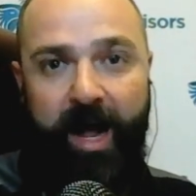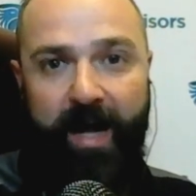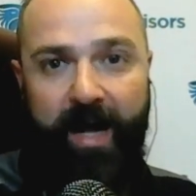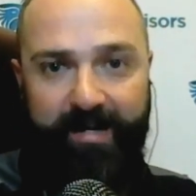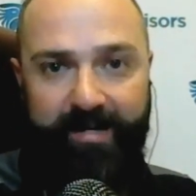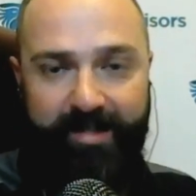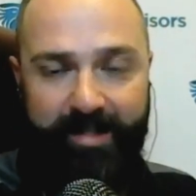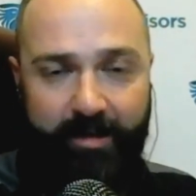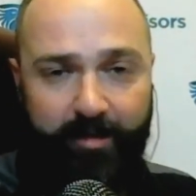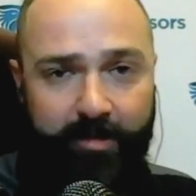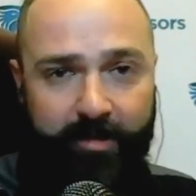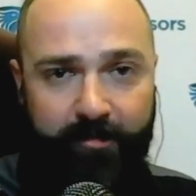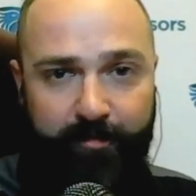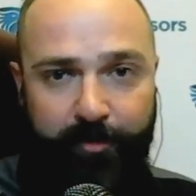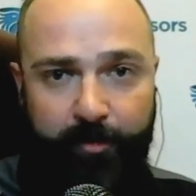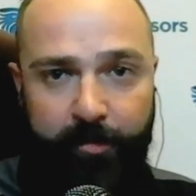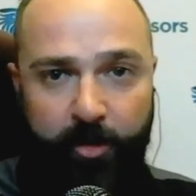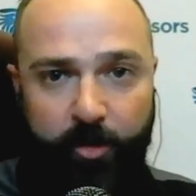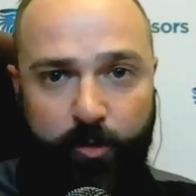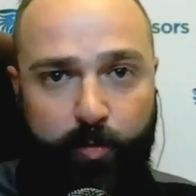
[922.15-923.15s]
ideally,
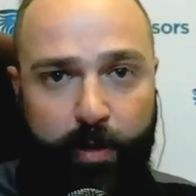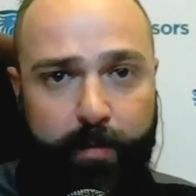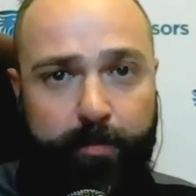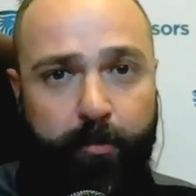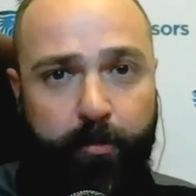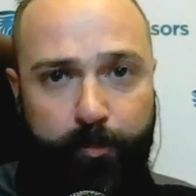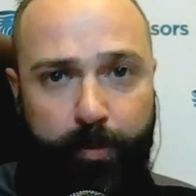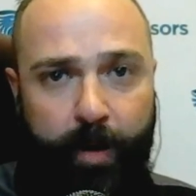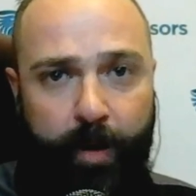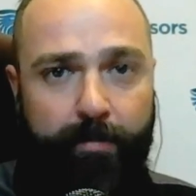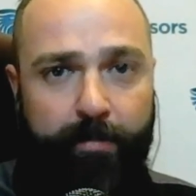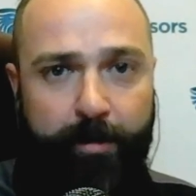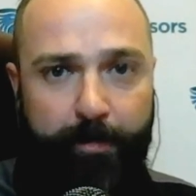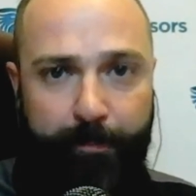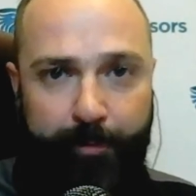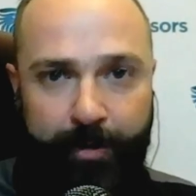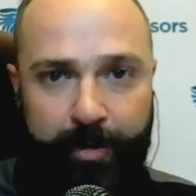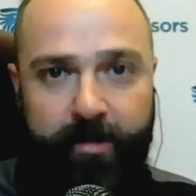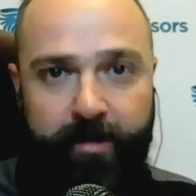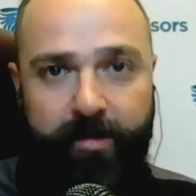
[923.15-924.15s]
for most people, it's probably a
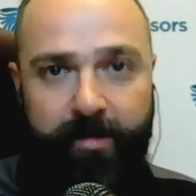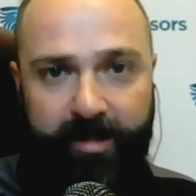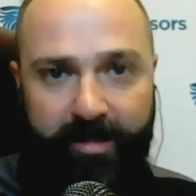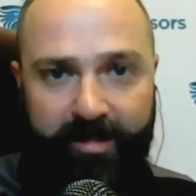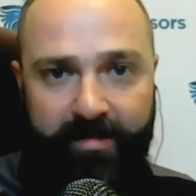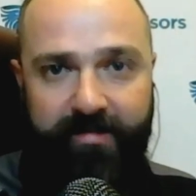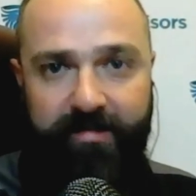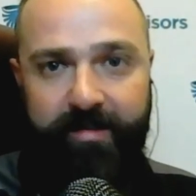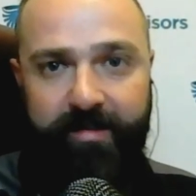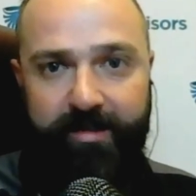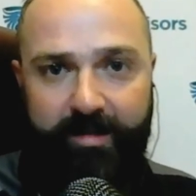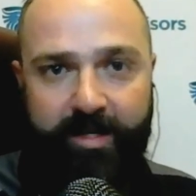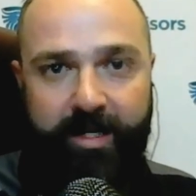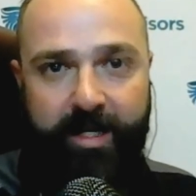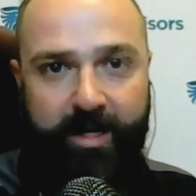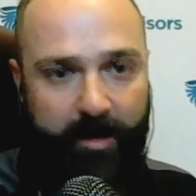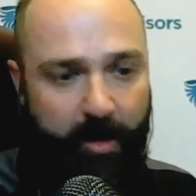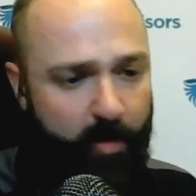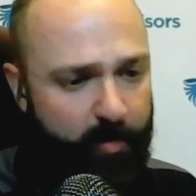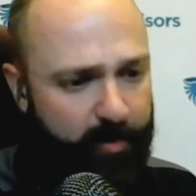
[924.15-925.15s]
pretty easy,
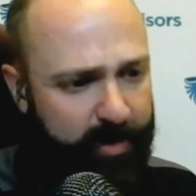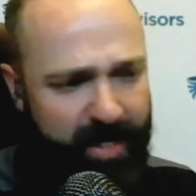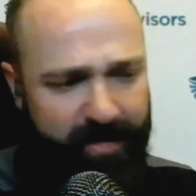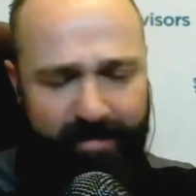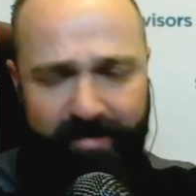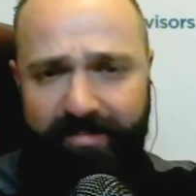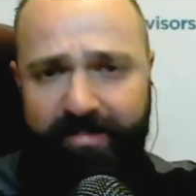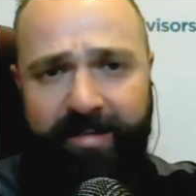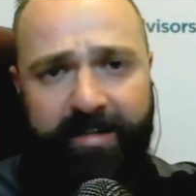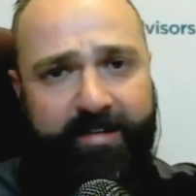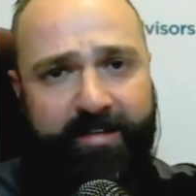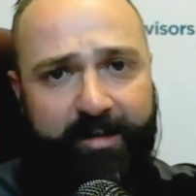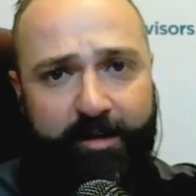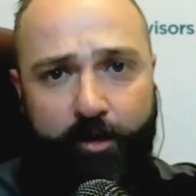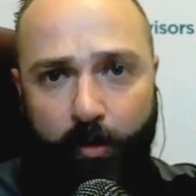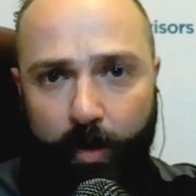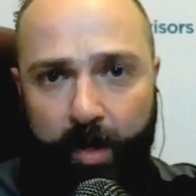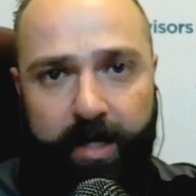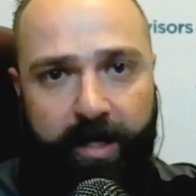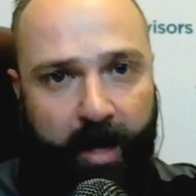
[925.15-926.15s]
oh, yeah, this thing did
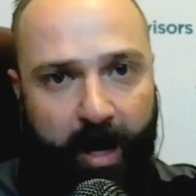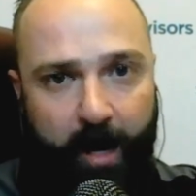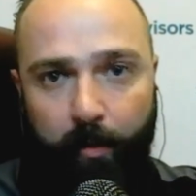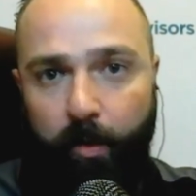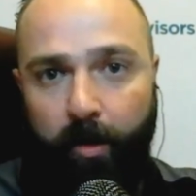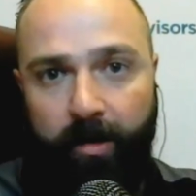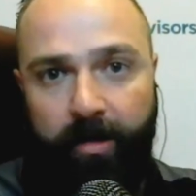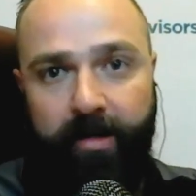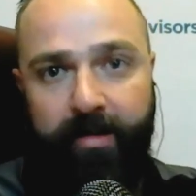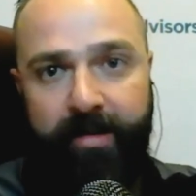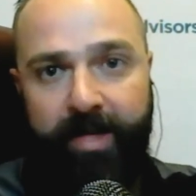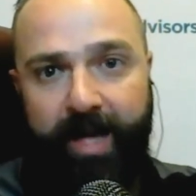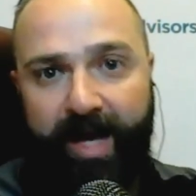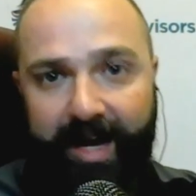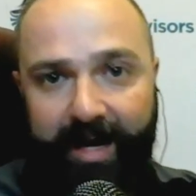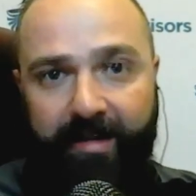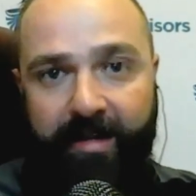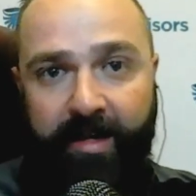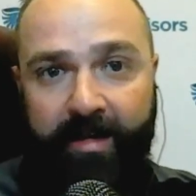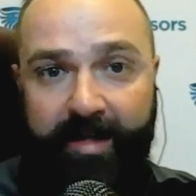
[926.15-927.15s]
great. I want in
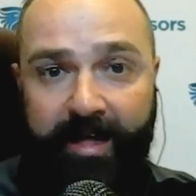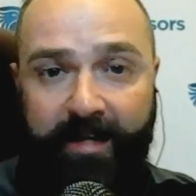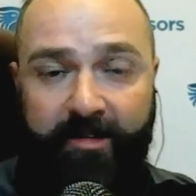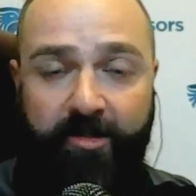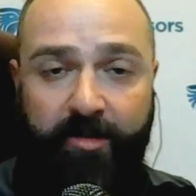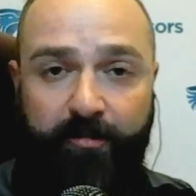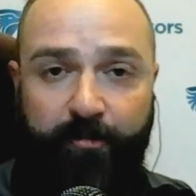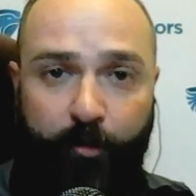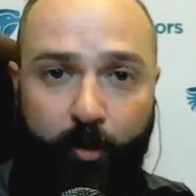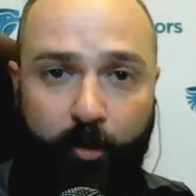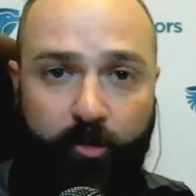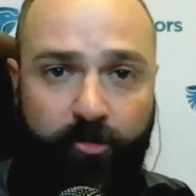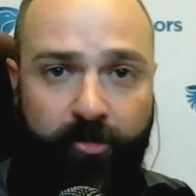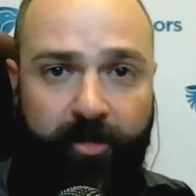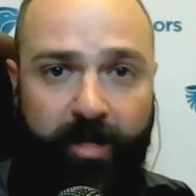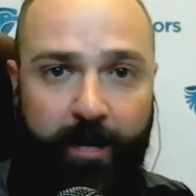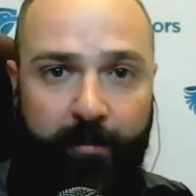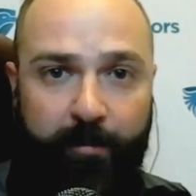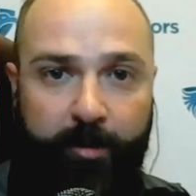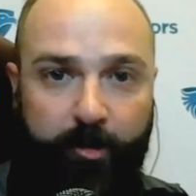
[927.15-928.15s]
that. And that's
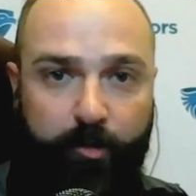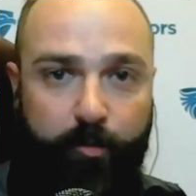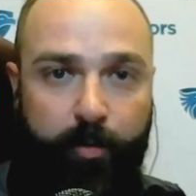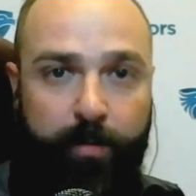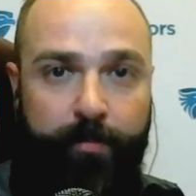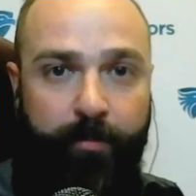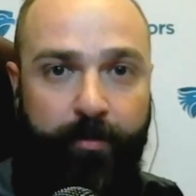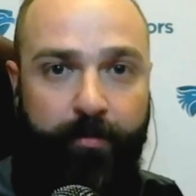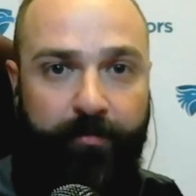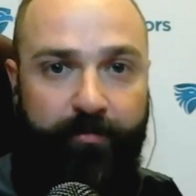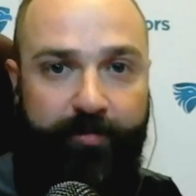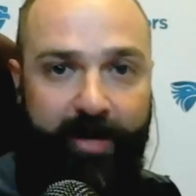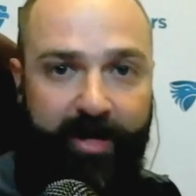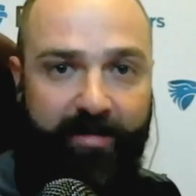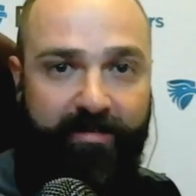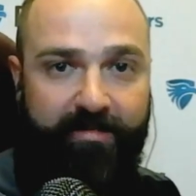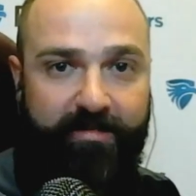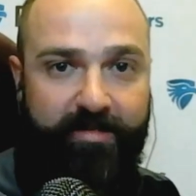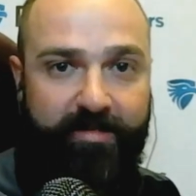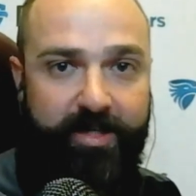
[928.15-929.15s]
unfortunately how most people
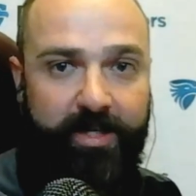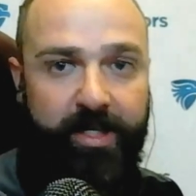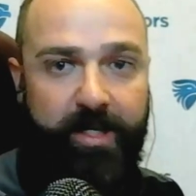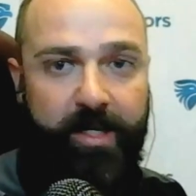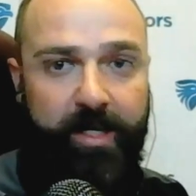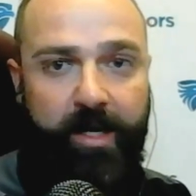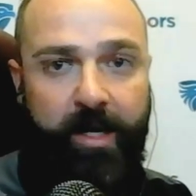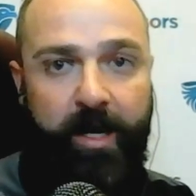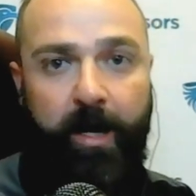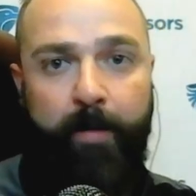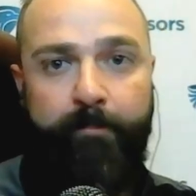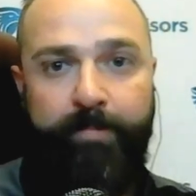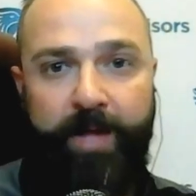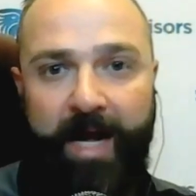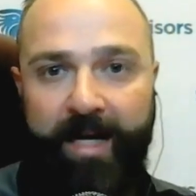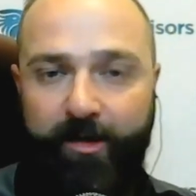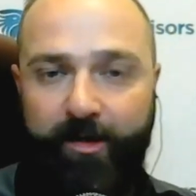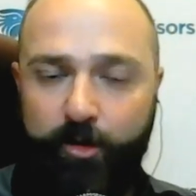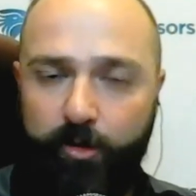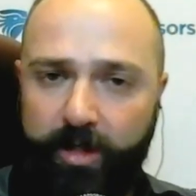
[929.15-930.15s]
invest.
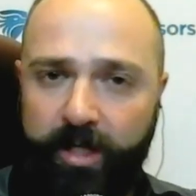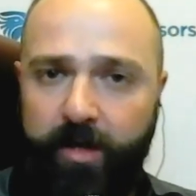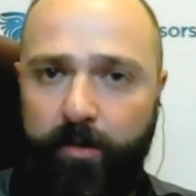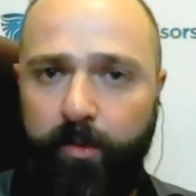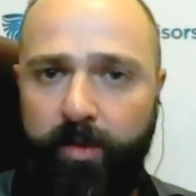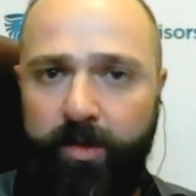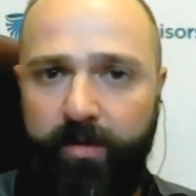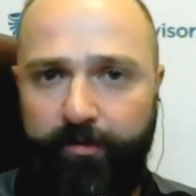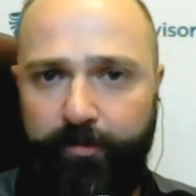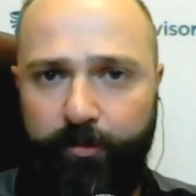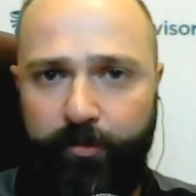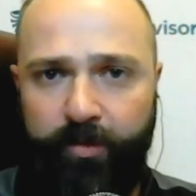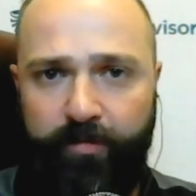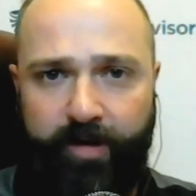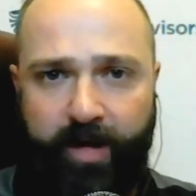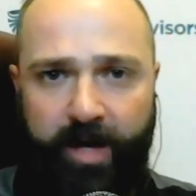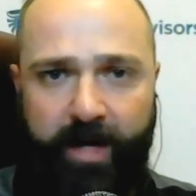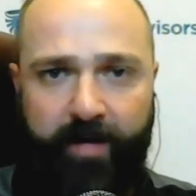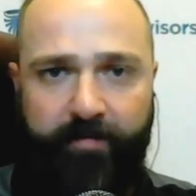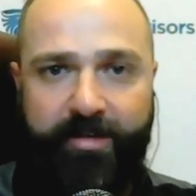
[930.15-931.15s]
I do think
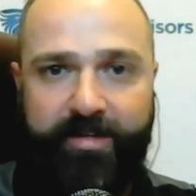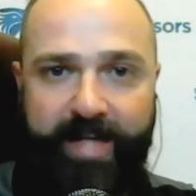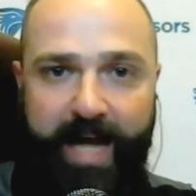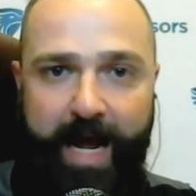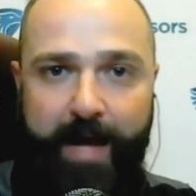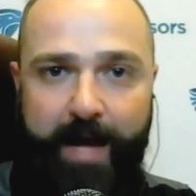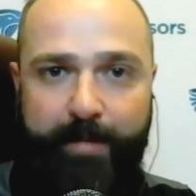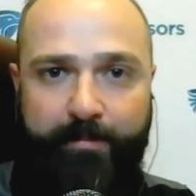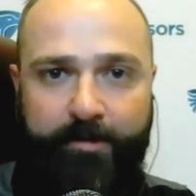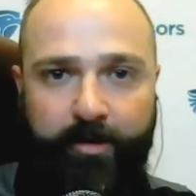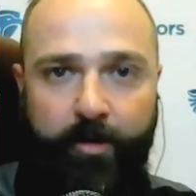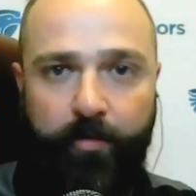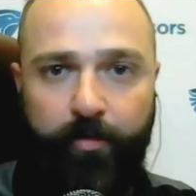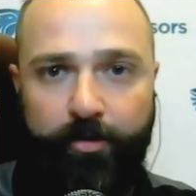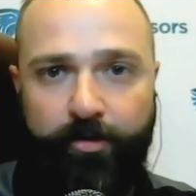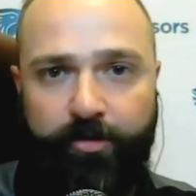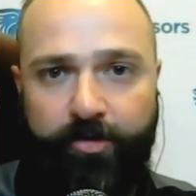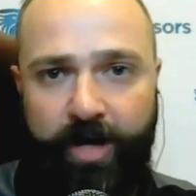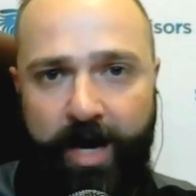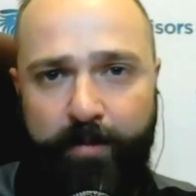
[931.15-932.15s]
we've kind of adapted
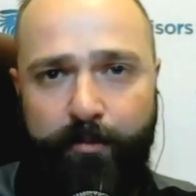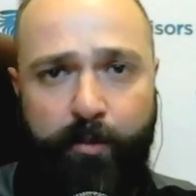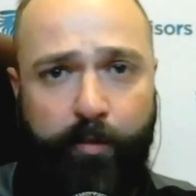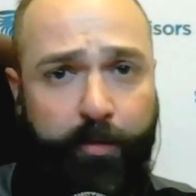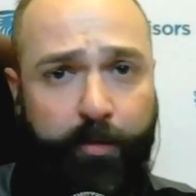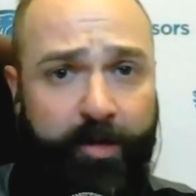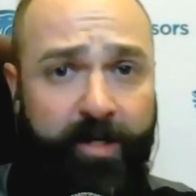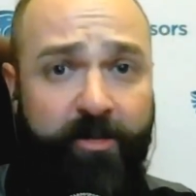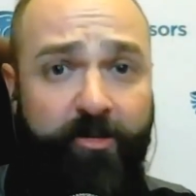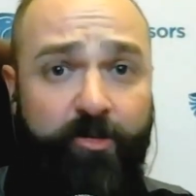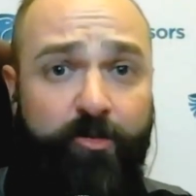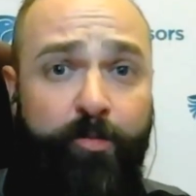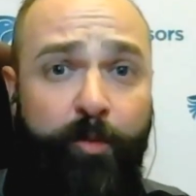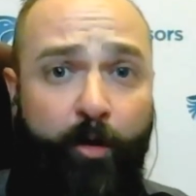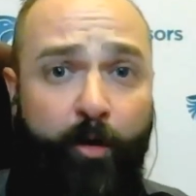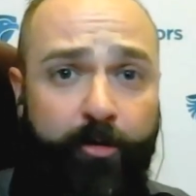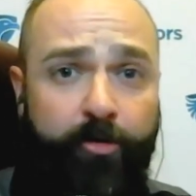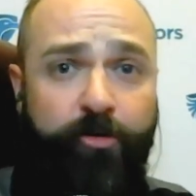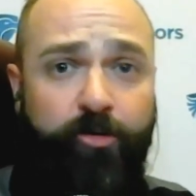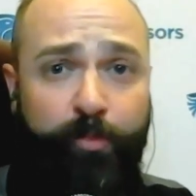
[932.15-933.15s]
over time where we're getting
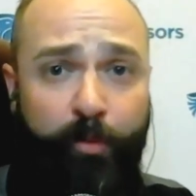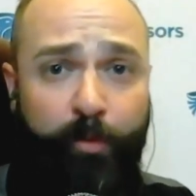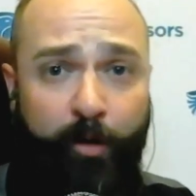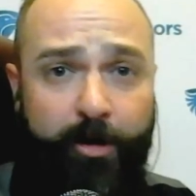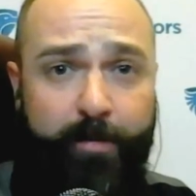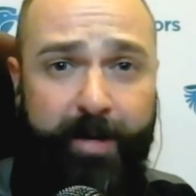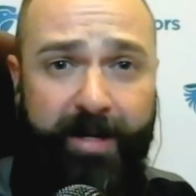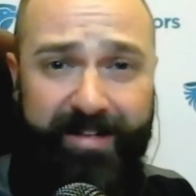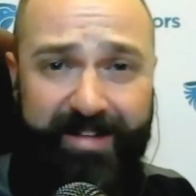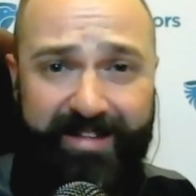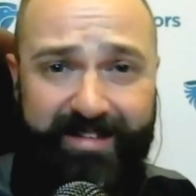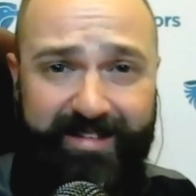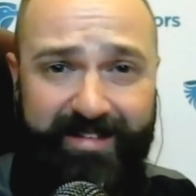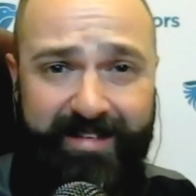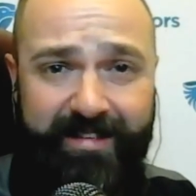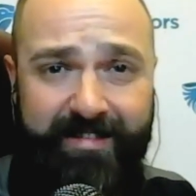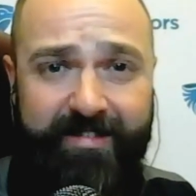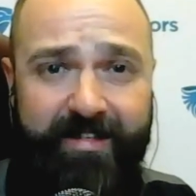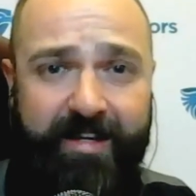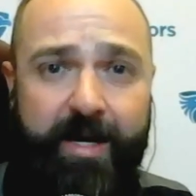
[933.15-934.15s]
smarter and smarter about these
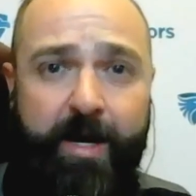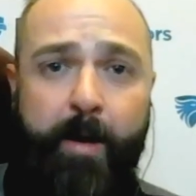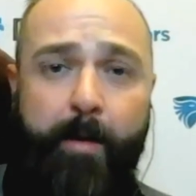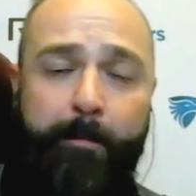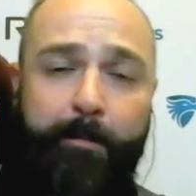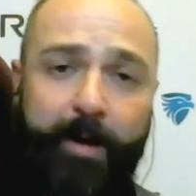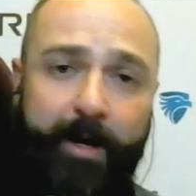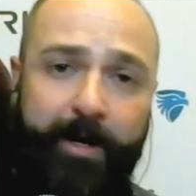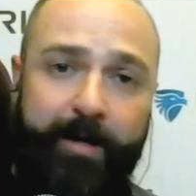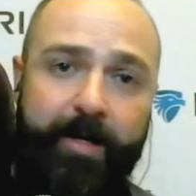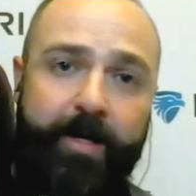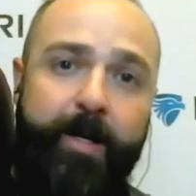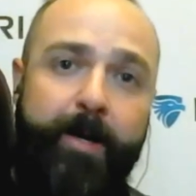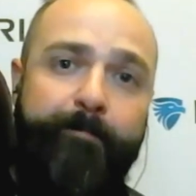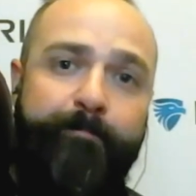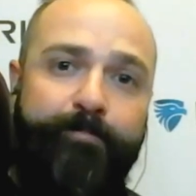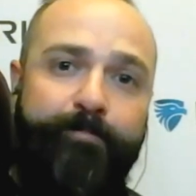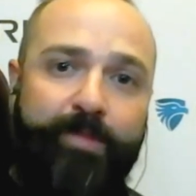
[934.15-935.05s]
things, but